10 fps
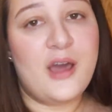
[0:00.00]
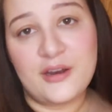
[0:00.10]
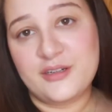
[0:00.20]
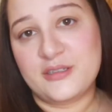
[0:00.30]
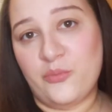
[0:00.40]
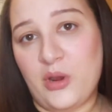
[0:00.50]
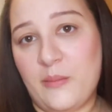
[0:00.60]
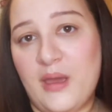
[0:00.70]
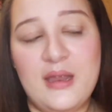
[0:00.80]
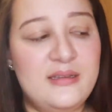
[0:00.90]
doctor's
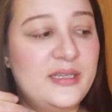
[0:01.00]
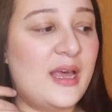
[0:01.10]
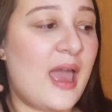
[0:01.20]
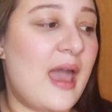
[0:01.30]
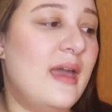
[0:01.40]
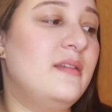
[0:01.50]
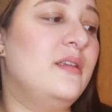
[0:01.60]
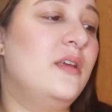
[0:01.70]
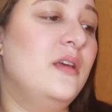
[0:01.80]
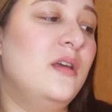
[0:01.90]
appointment
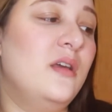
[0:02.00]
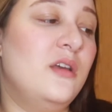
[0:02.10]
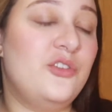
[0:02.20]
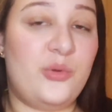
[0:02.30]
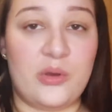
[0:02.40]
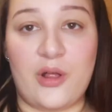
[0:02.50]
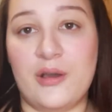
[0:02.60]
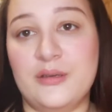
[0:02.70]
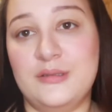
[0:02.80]
at 2 o'clock.